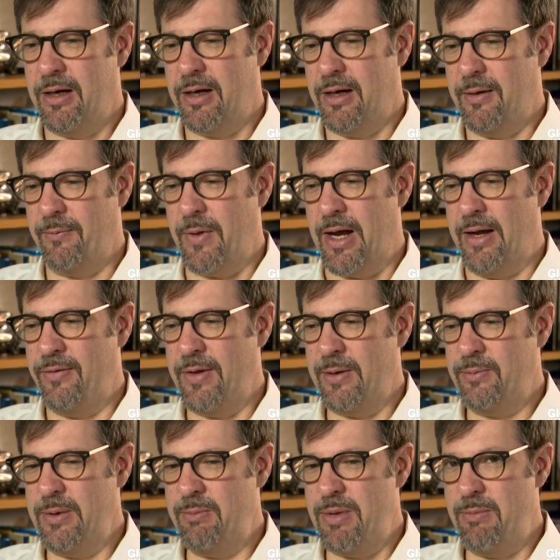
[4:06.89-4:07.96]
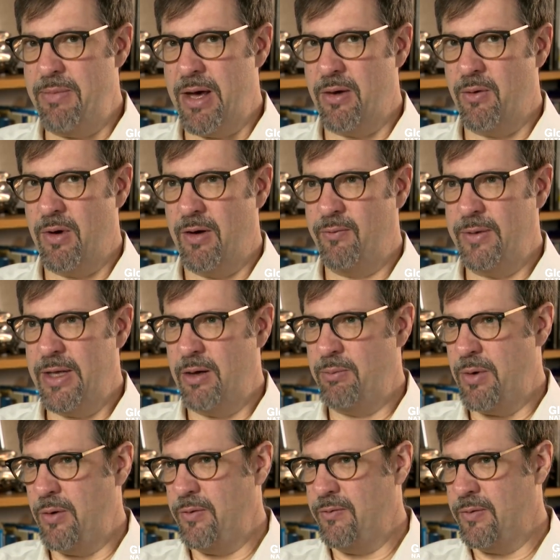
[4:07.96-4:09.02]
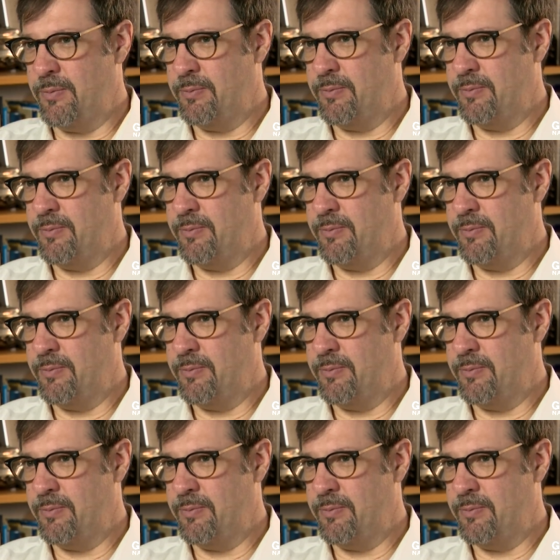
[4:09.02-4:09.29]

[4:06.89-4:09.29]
Um, I think we'd be better off without both of